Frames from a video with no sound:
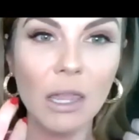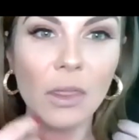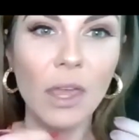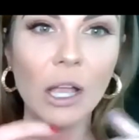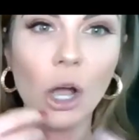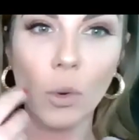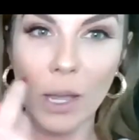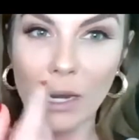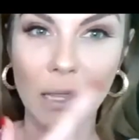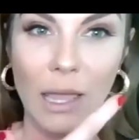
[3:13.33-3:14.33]
They go
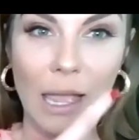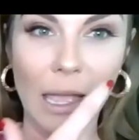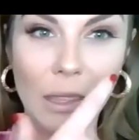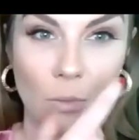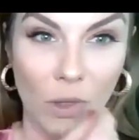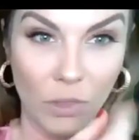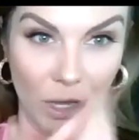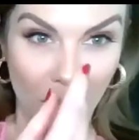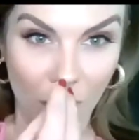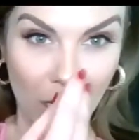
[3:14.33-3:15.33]
in and they, with
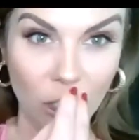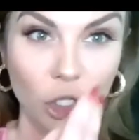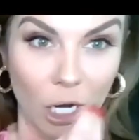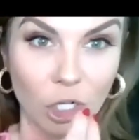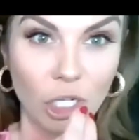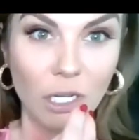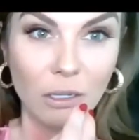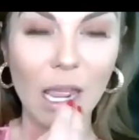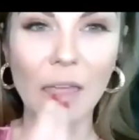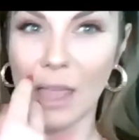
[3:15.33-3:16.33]
a
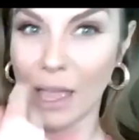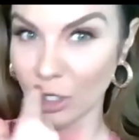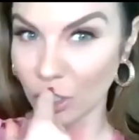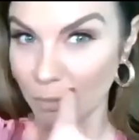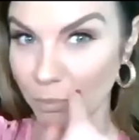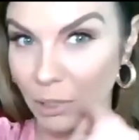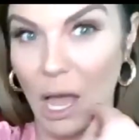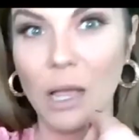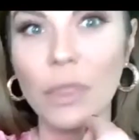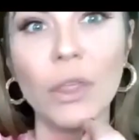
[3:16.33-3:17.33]
injection, and they actually
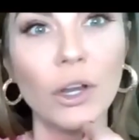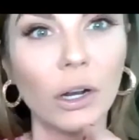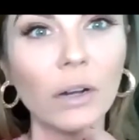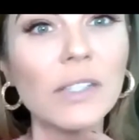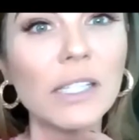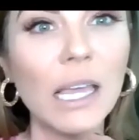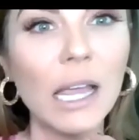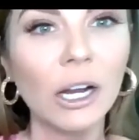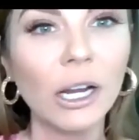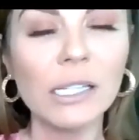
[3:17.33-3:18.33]
block the nerves in the
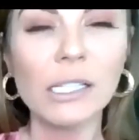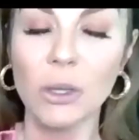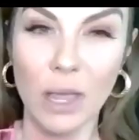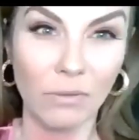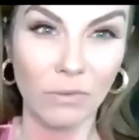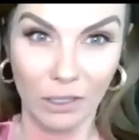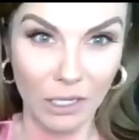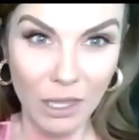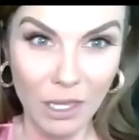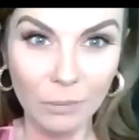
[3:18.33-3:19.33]
area so you can't feel
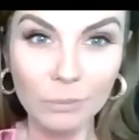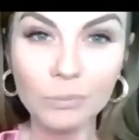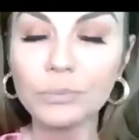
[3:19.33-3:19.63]
anything.